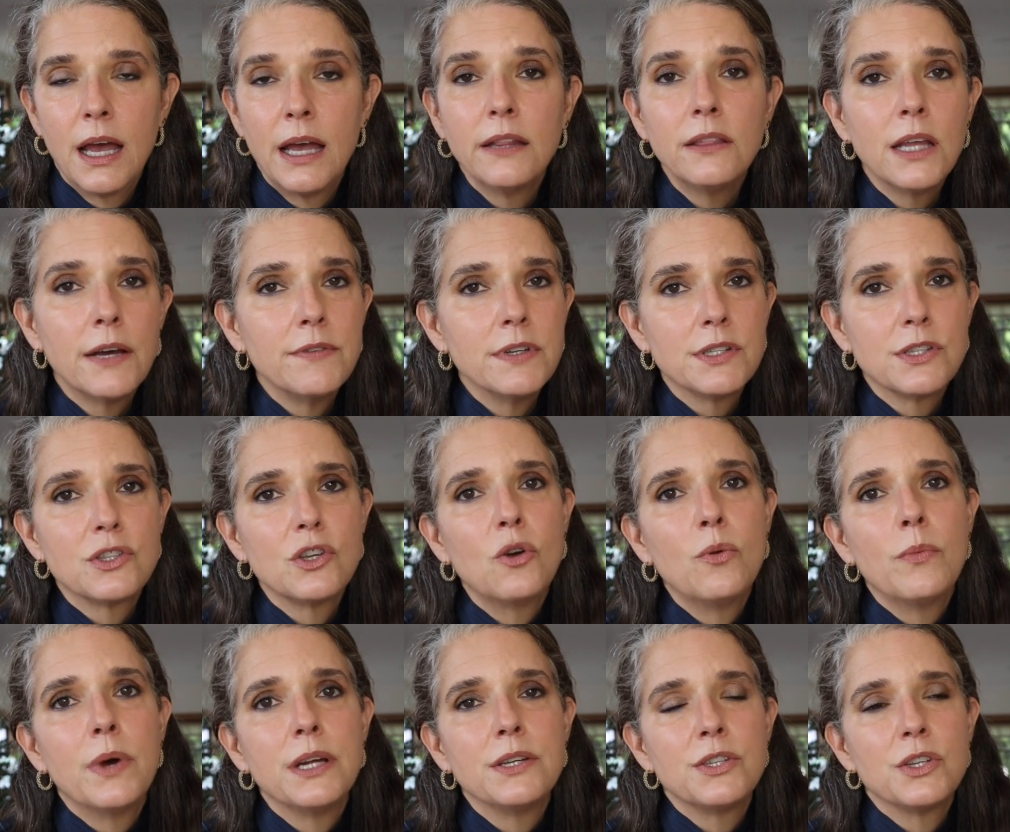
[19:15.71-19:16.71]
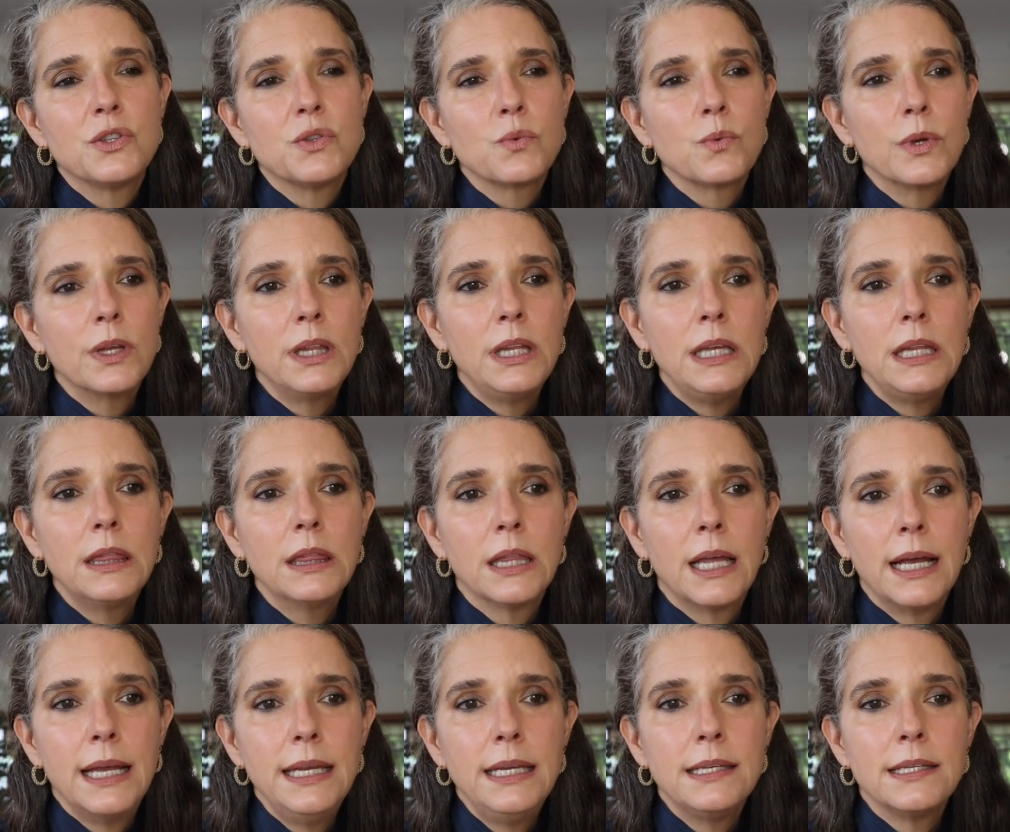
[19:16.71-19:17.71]
I love it so much. It's really
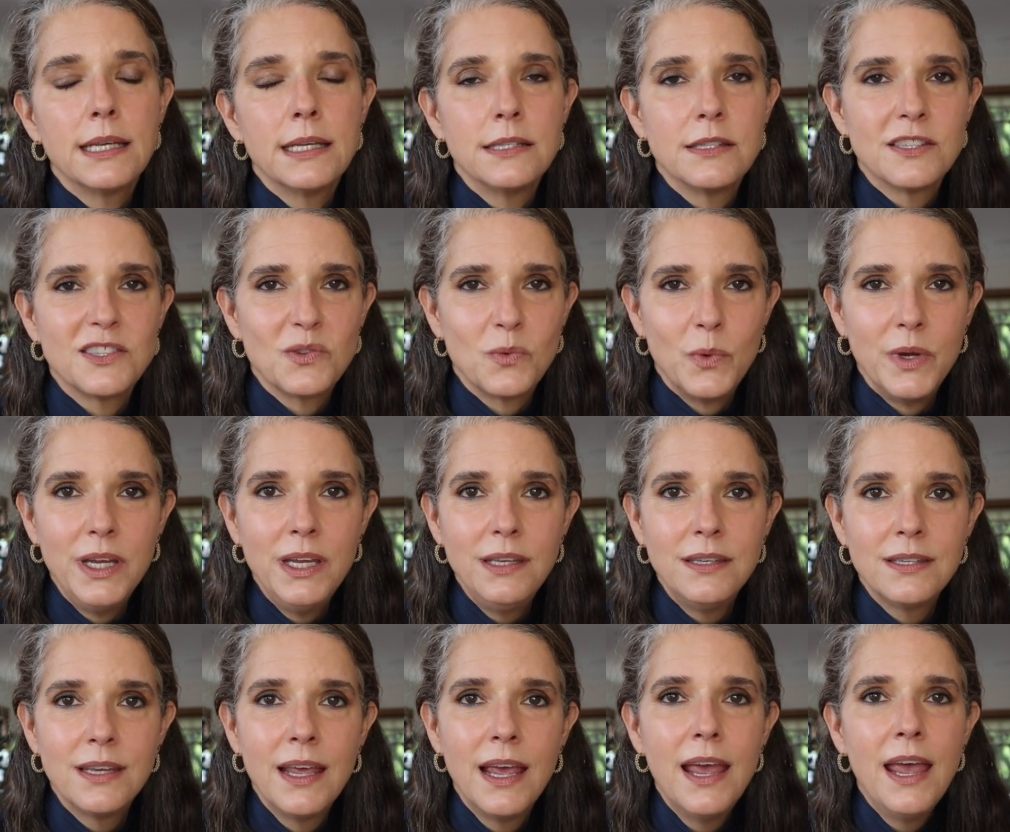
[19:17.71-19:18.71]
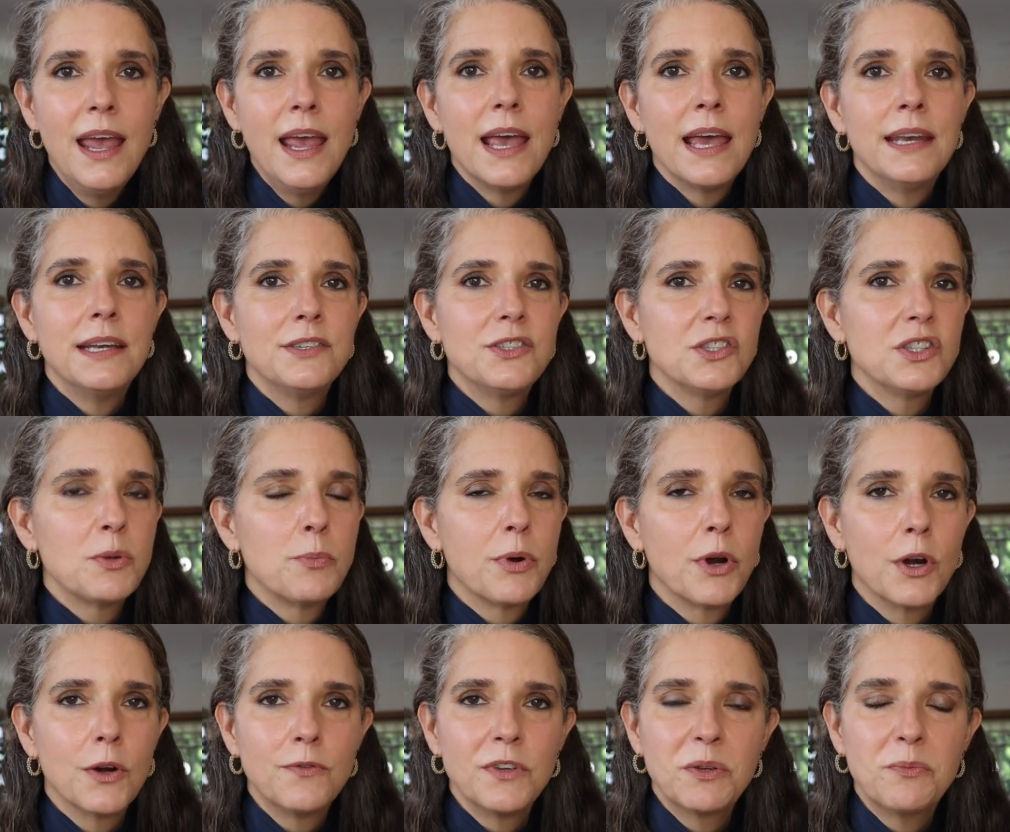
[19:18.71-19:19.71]
light and sweet, and it's just a
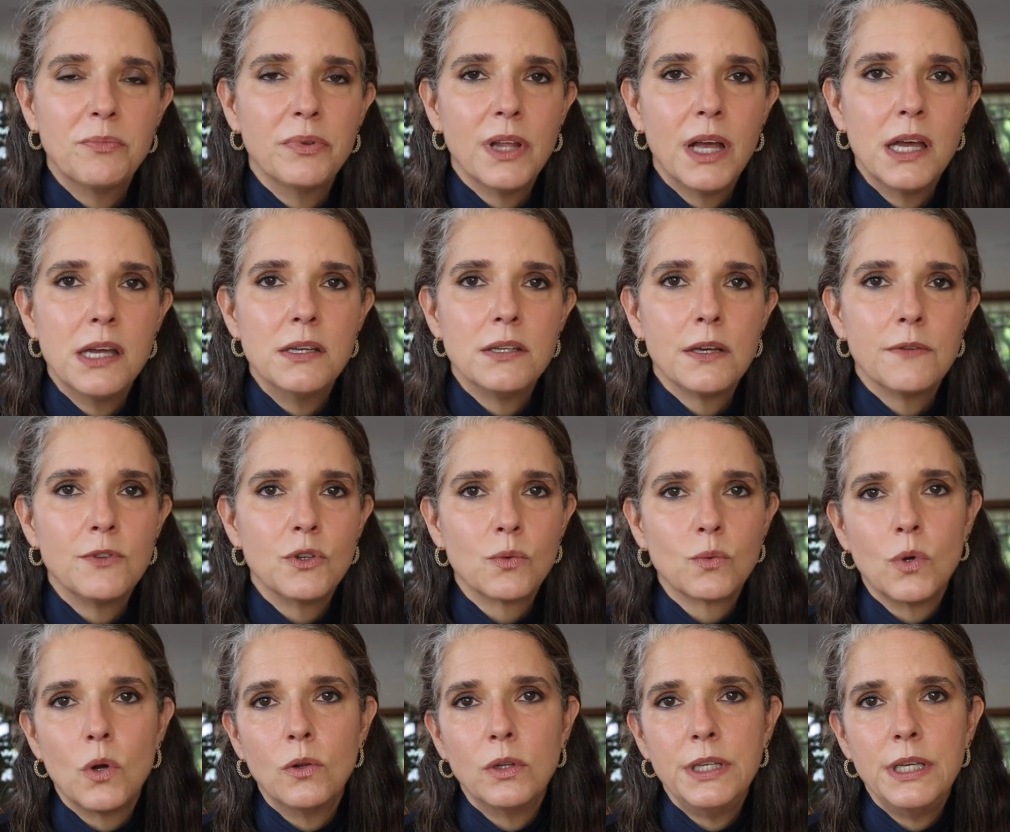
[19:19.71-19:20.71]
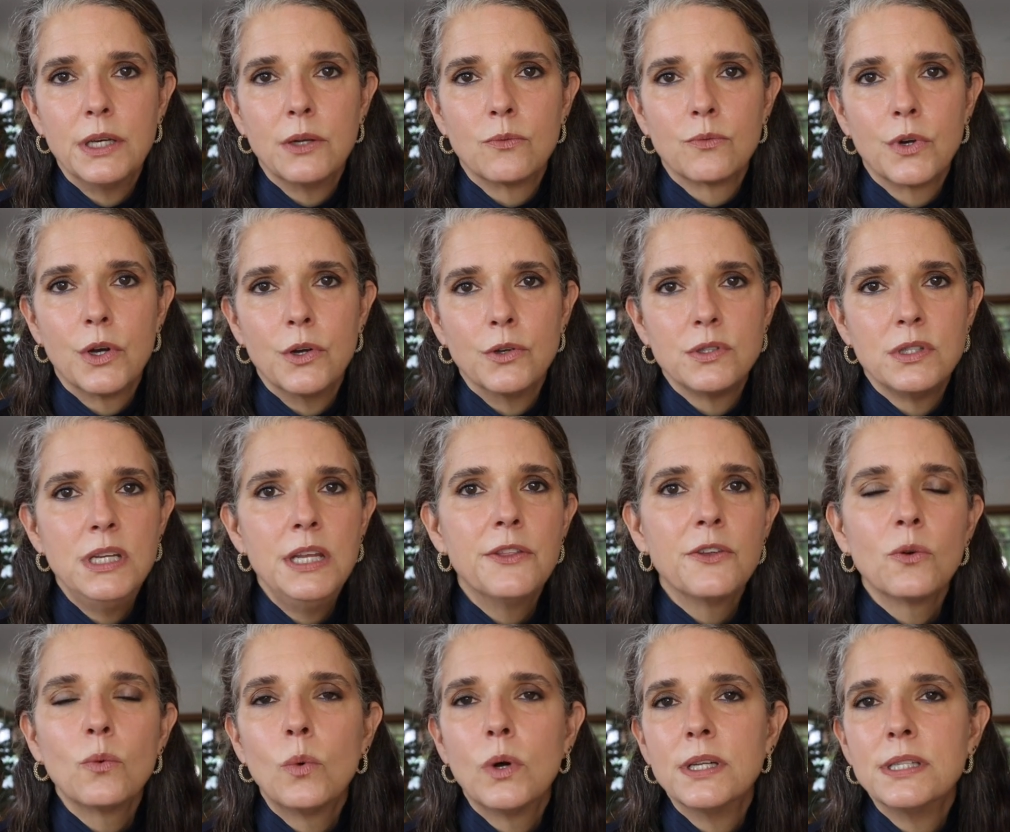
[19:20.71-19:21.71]
perfect blend of neroli and Rose,
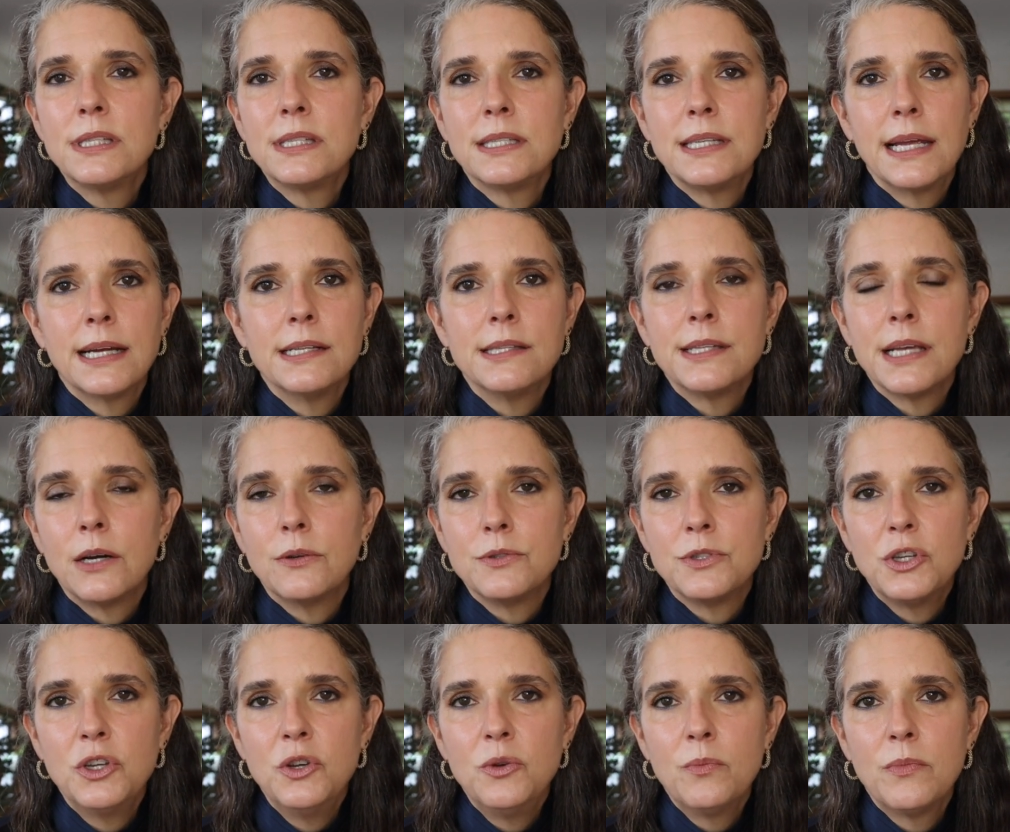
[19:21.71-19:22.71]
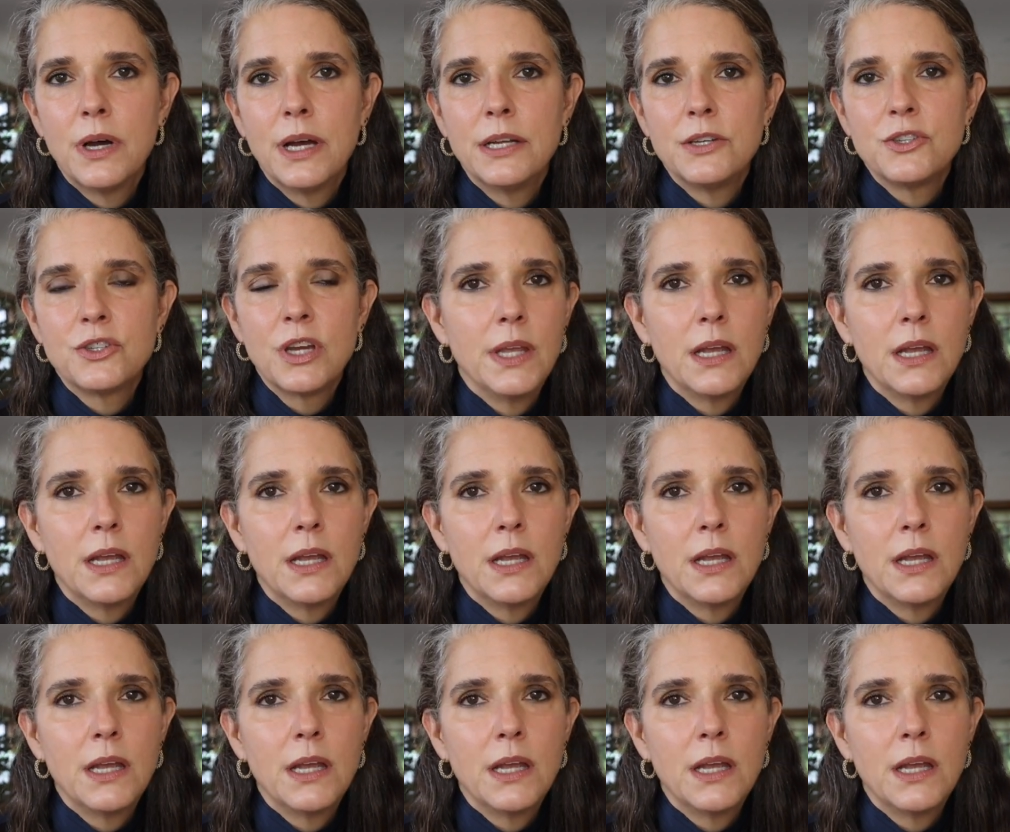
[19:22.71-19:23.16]
neither one stands out too much.